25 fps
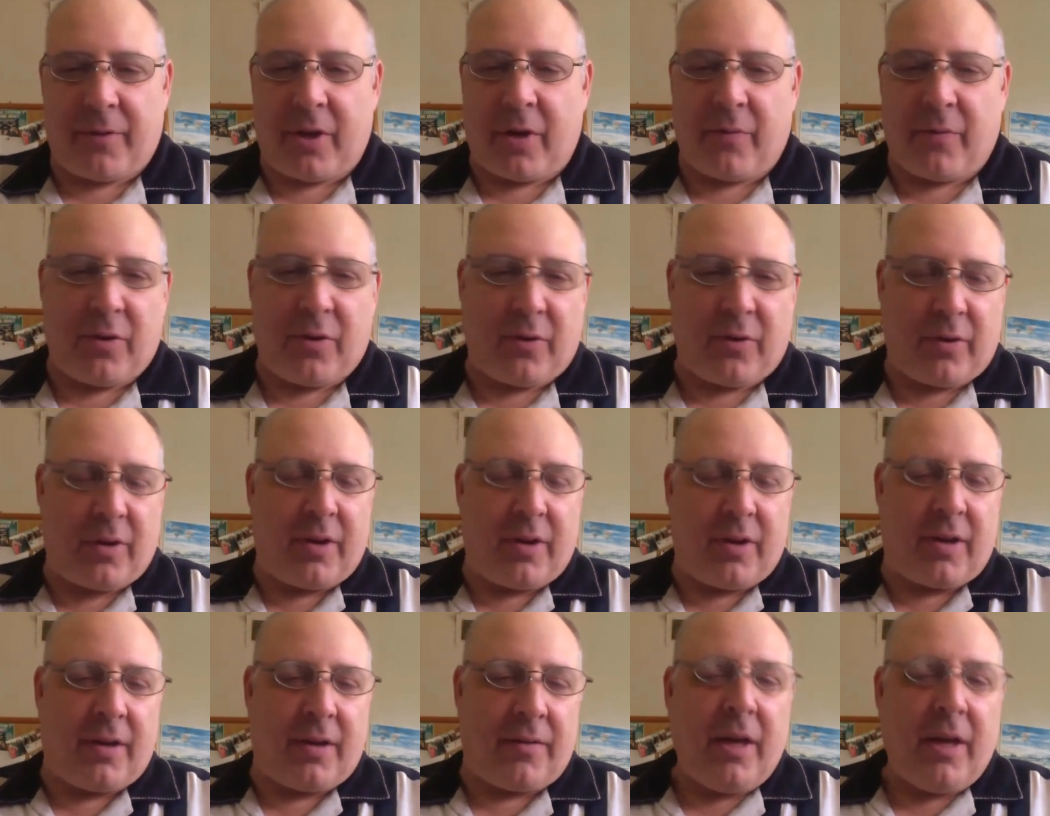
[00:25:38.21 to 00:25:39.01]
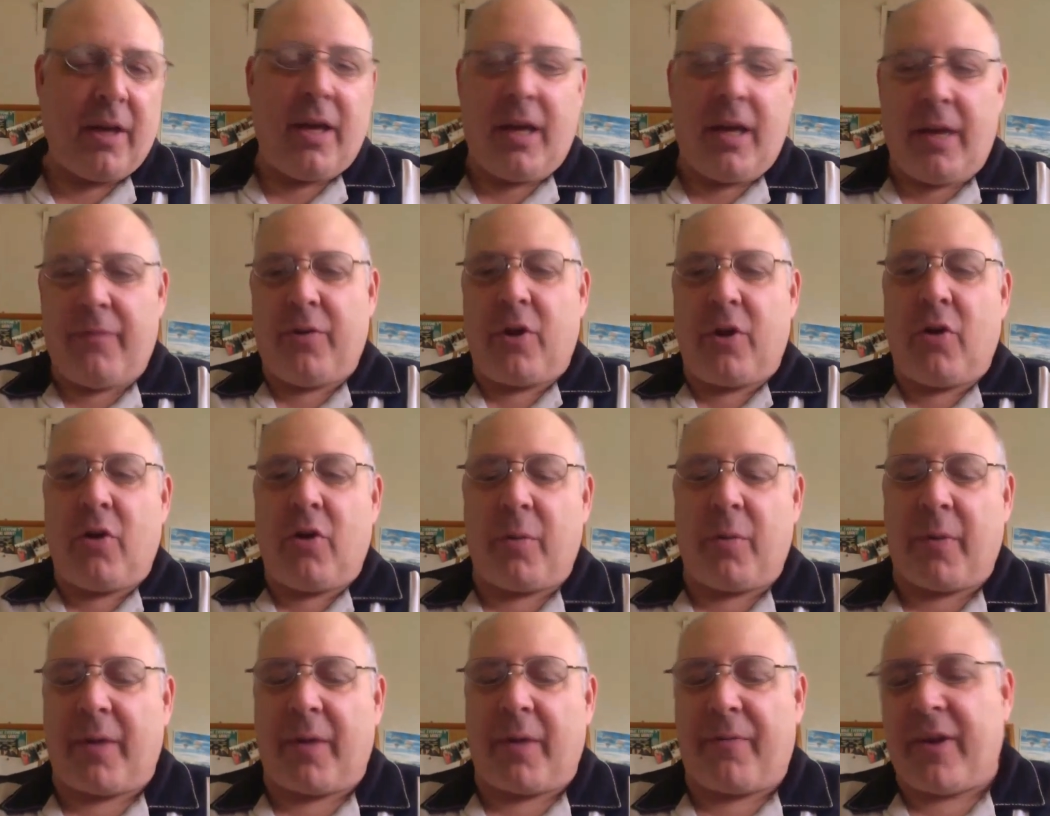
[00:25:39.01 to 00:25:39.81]
If you go
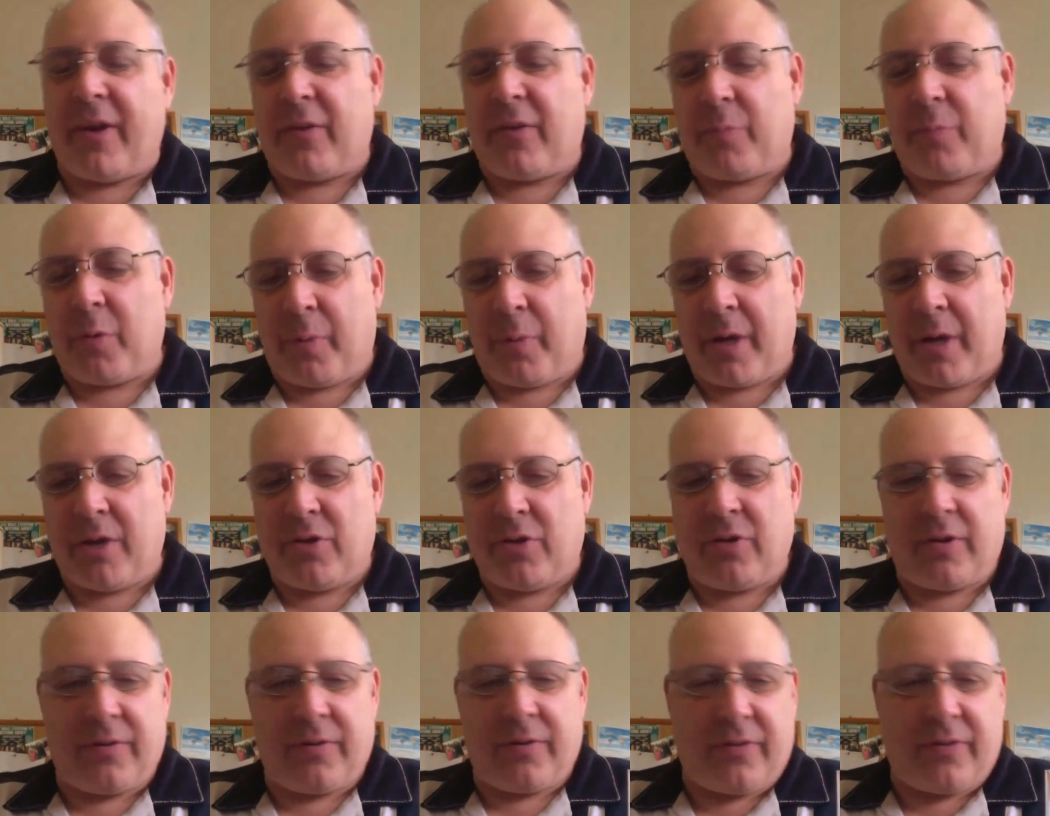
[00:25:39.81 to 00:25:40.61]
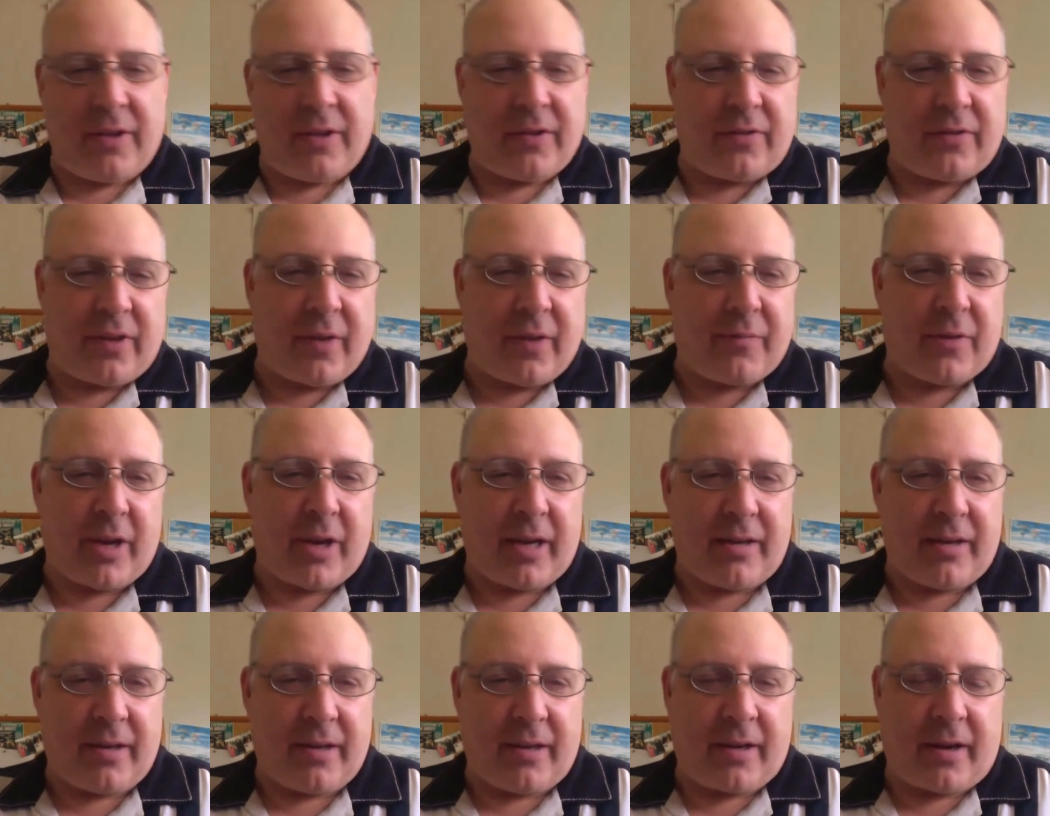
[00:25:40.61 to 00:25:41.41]
on my Facebook page, you can see the stuff
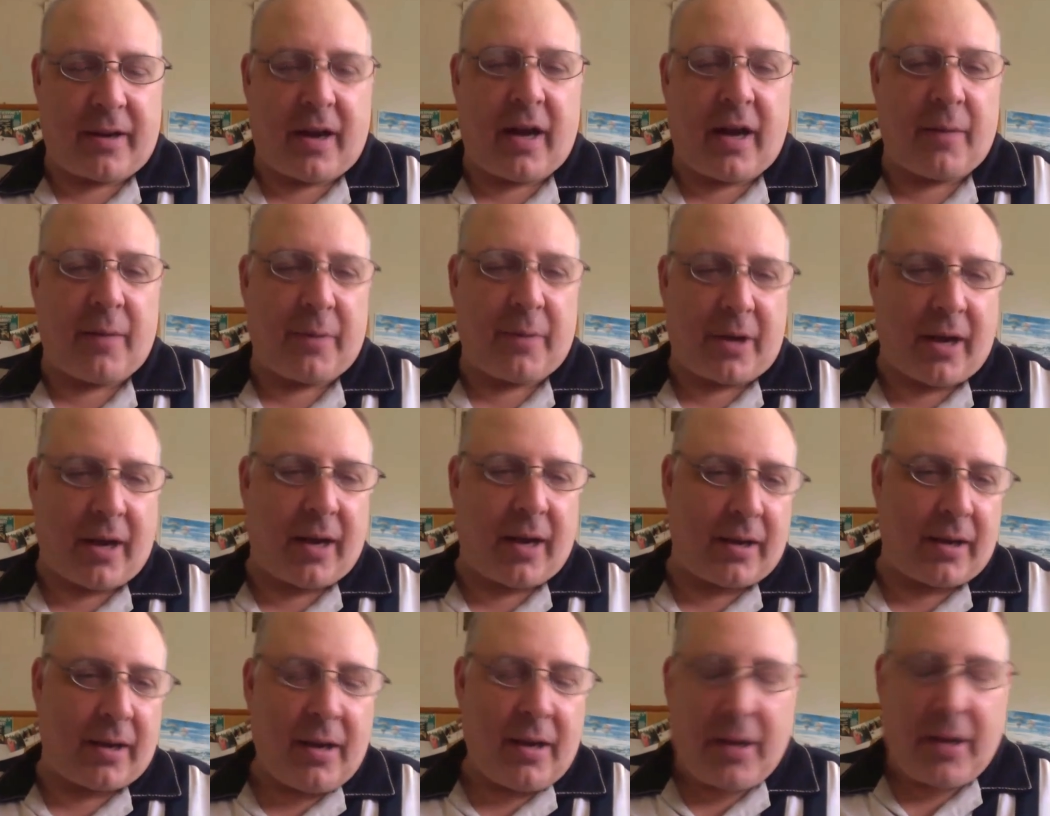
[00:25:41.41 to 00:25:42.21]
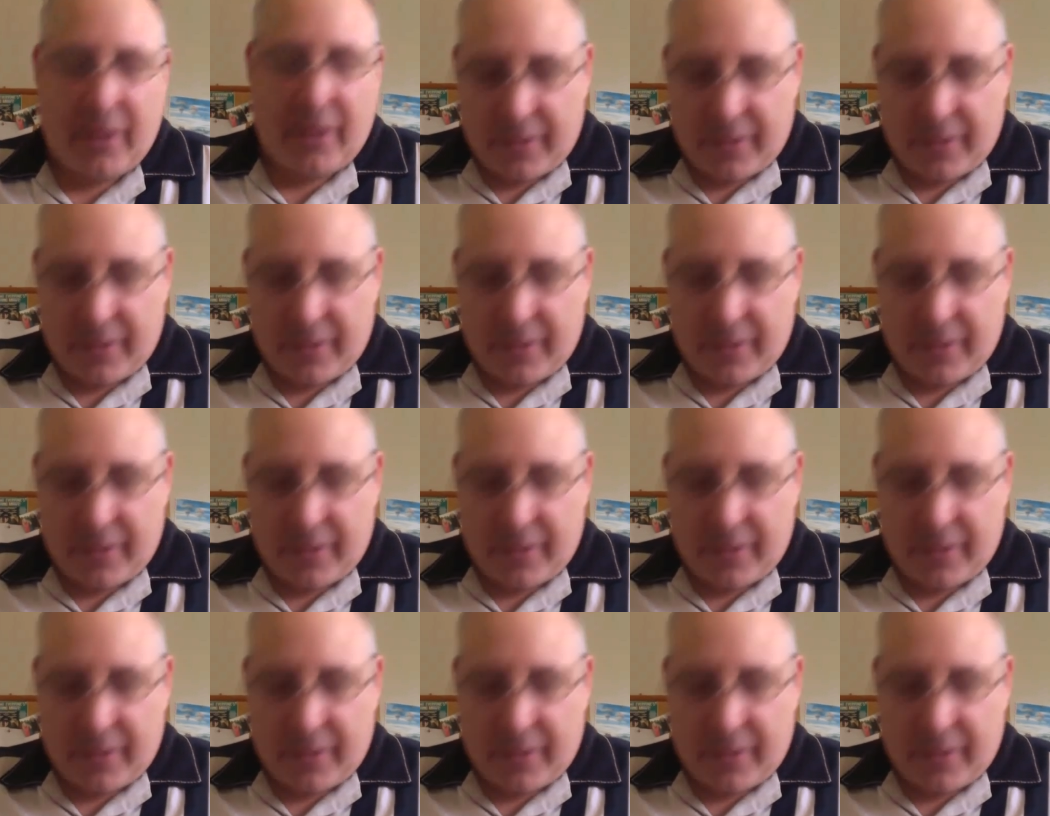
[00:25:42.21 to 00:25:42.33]
that I did at Comic-Con.